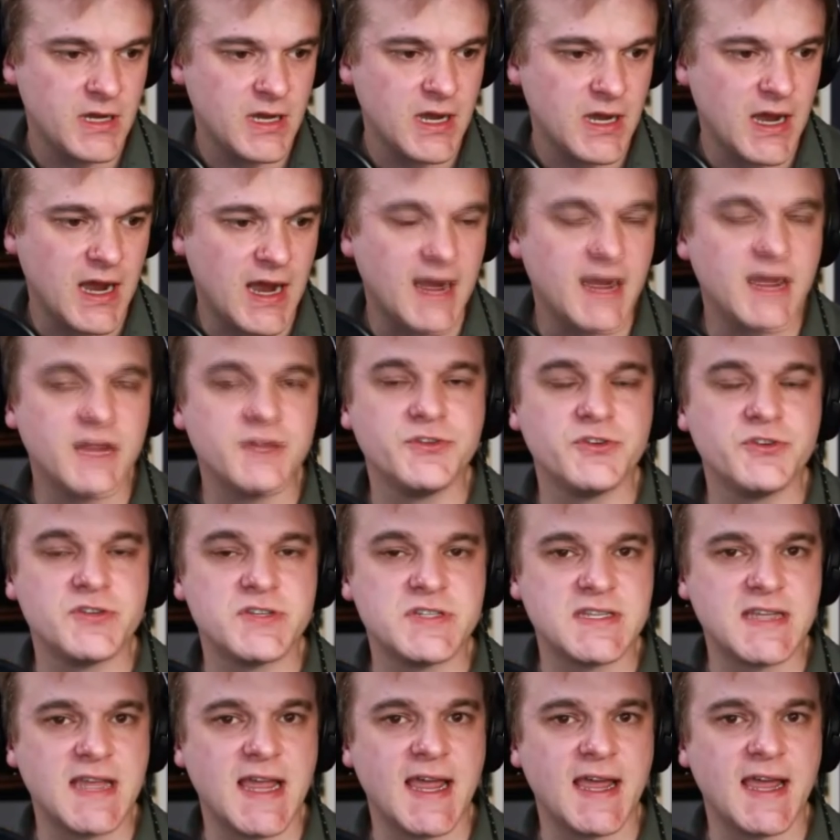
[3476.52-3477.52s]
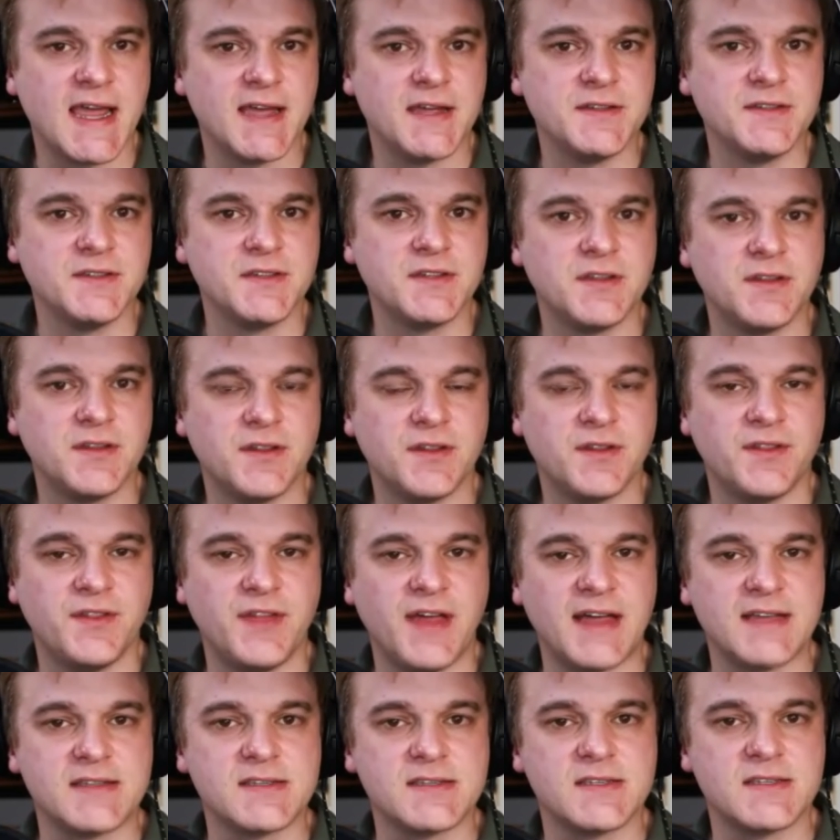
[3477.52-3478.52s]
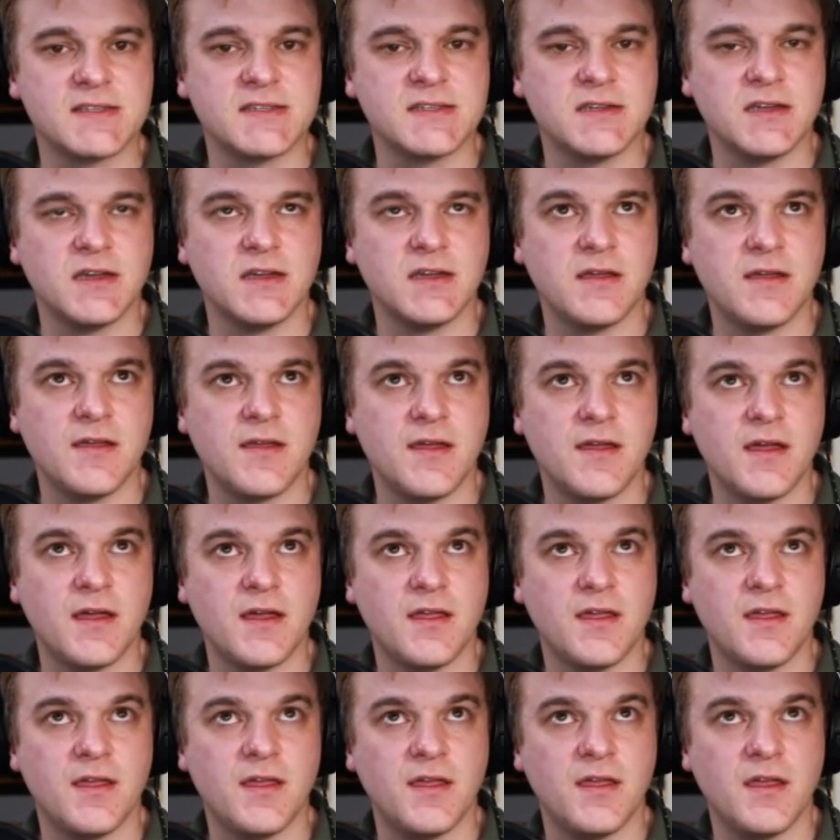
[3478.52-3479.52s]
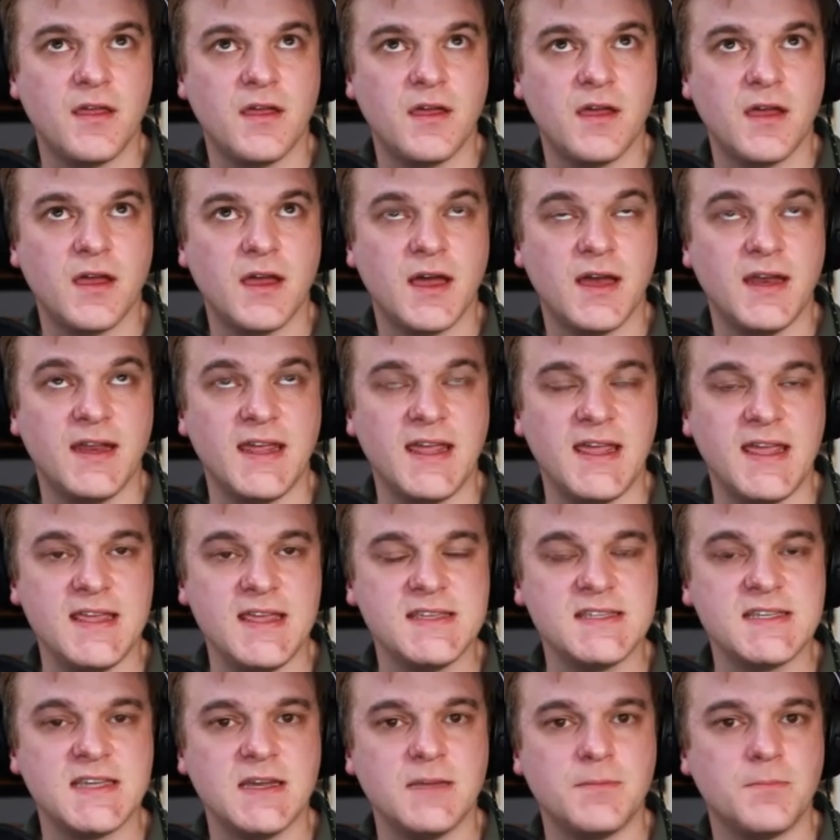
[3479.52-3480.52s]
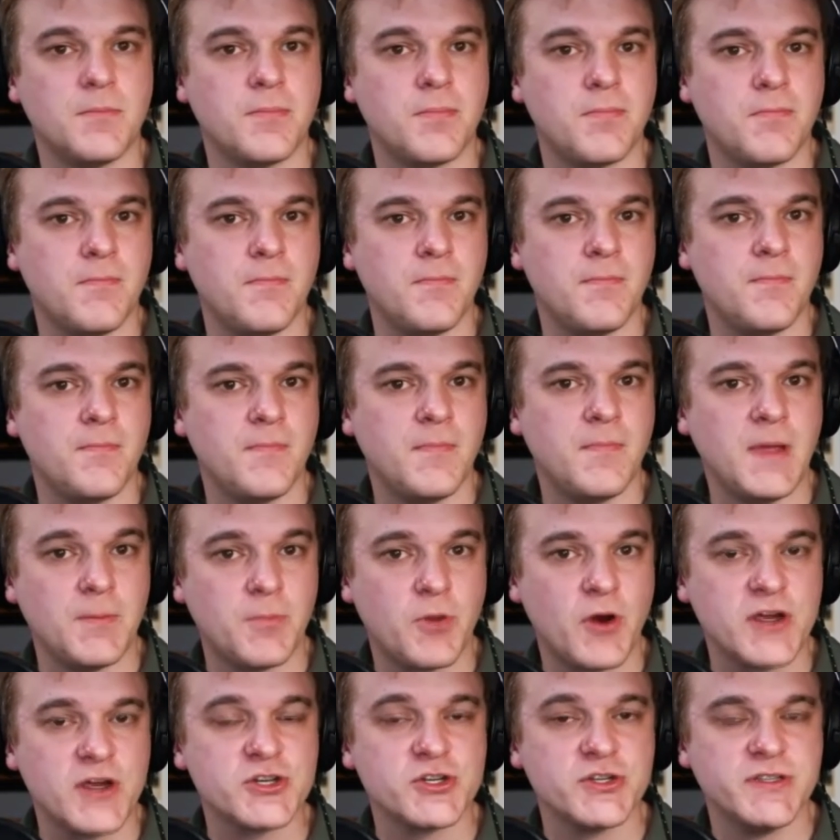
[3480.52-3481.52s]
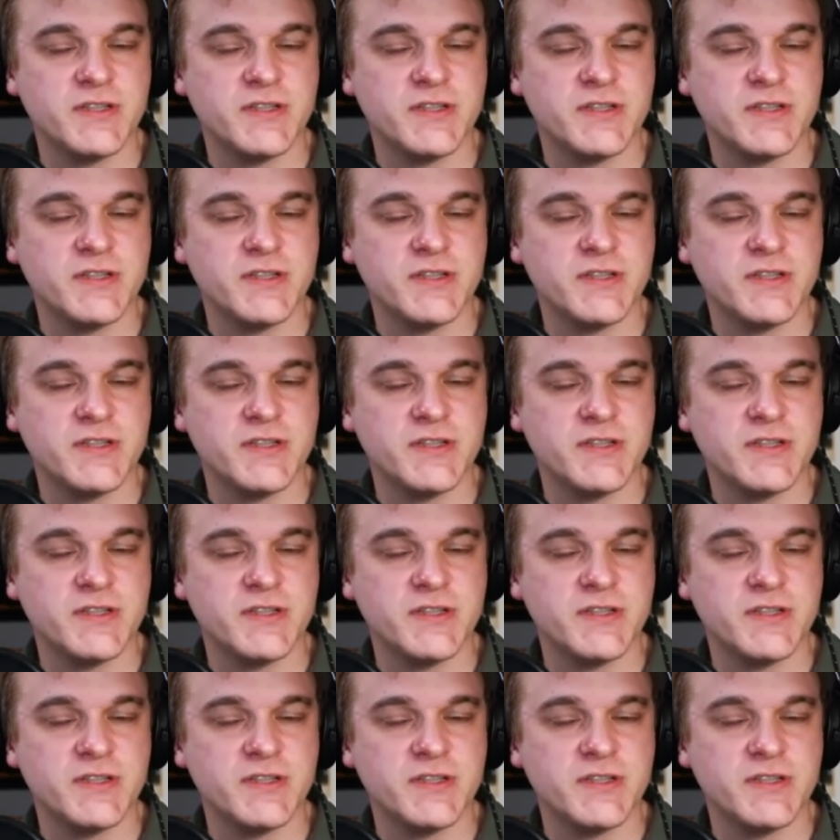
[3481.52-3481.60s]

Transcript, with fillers: i understand that's an easy Im- impression